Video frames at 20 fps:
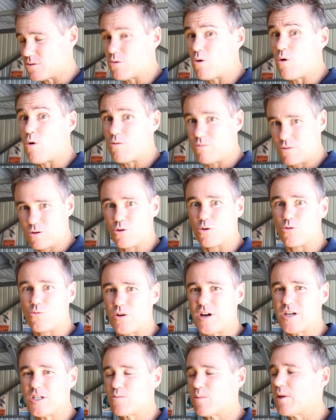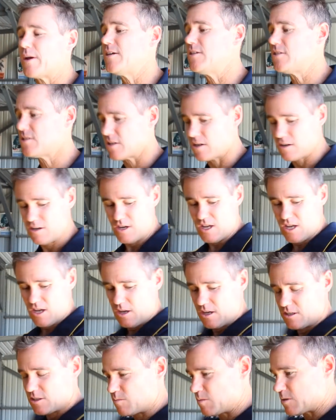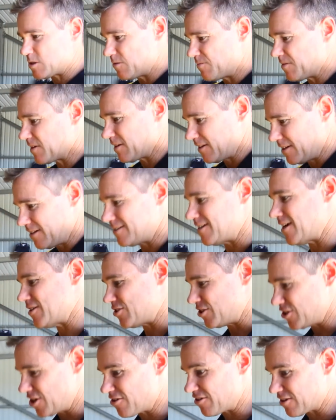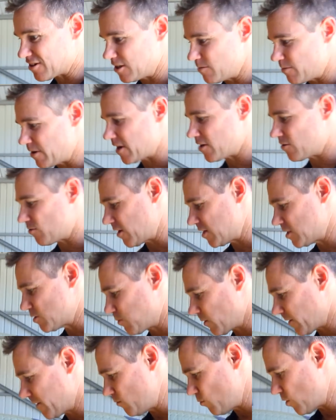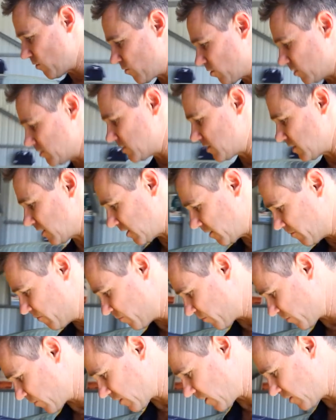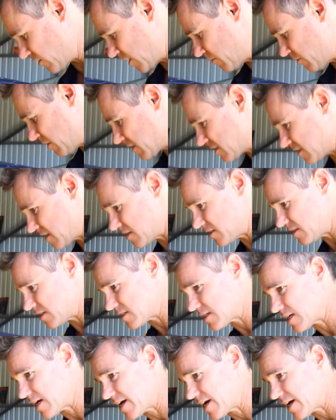are all good race planes. So specifically, generically about a race plane, we've got the MXS's